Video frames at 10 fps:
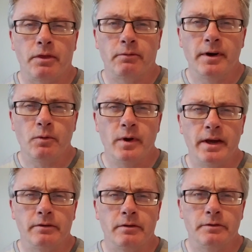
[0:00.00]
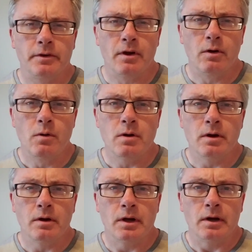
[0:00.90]
3 weeks or so,
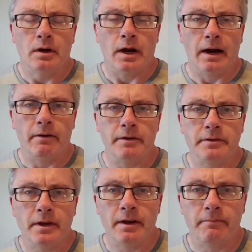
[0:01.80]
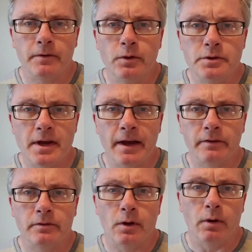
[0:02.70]
I received 2
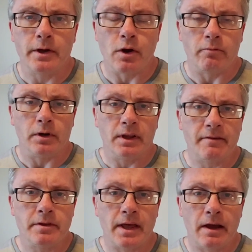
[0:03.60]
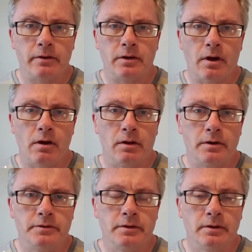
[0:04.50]
checks totaling over
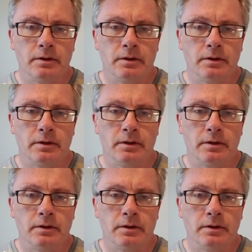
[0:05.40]
$11,000.